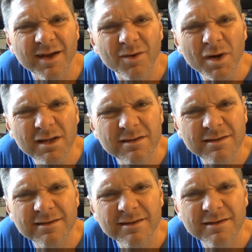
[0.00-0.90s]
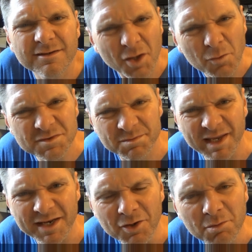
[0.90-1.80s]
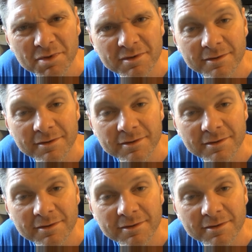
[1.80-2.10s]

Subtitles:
What? Don't speed up.